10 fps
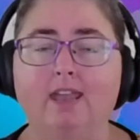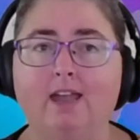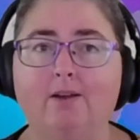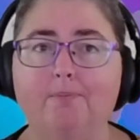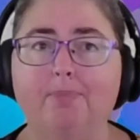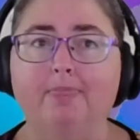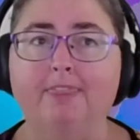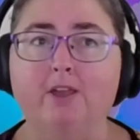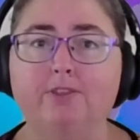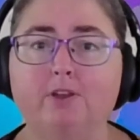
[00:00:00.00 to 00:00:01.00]
Now,
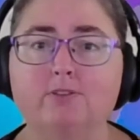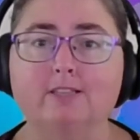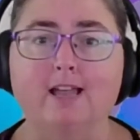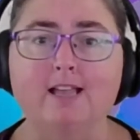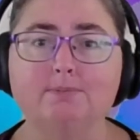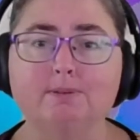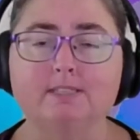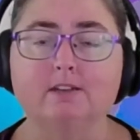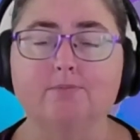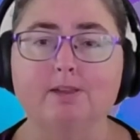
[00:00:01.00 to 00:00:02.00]
those last
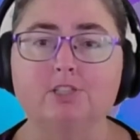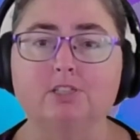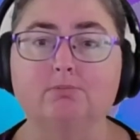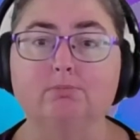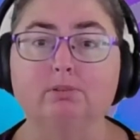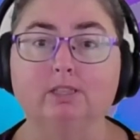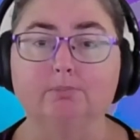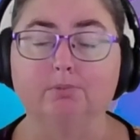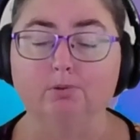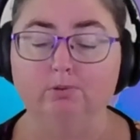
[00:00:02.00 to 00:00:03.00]
ones that I've mentioned are
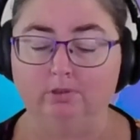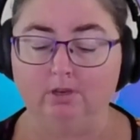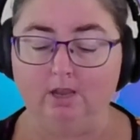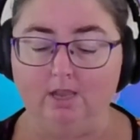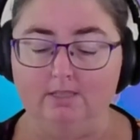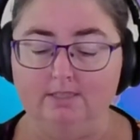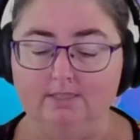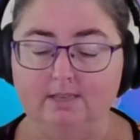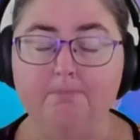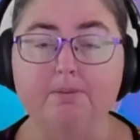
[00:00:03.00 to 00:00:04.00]
really important.
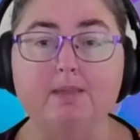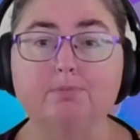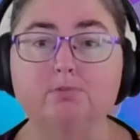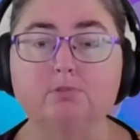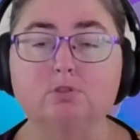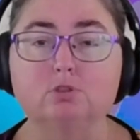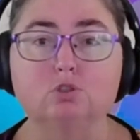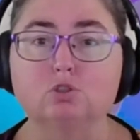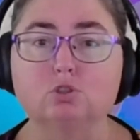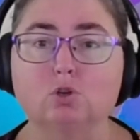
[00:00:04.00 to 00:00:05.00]
Some people
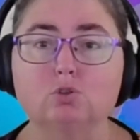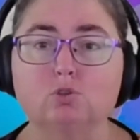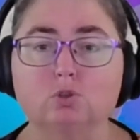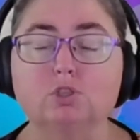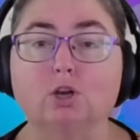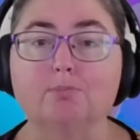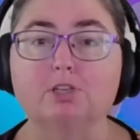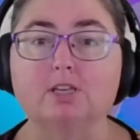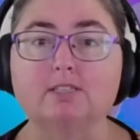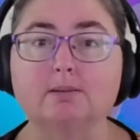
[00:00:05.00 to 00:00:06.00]
don't do
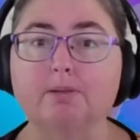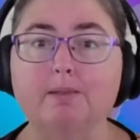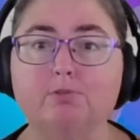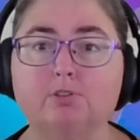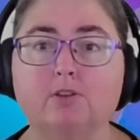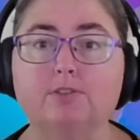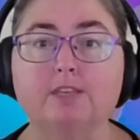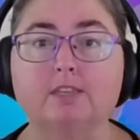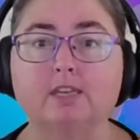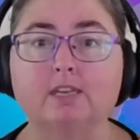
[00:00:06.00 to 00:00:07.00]
timesheets. Some people don't
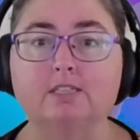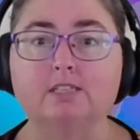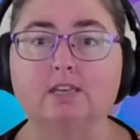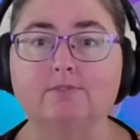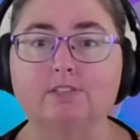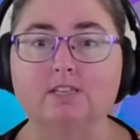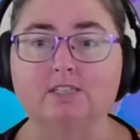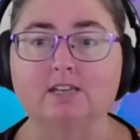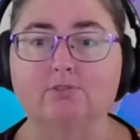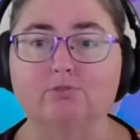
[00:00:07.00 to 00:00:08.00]
think they need to give a
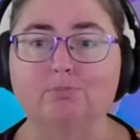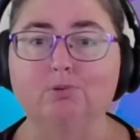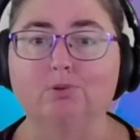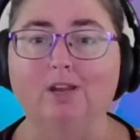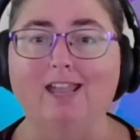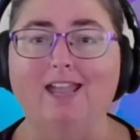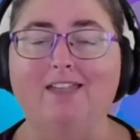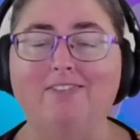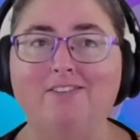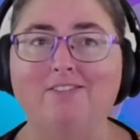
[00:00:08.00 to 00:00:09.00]
detailed report. And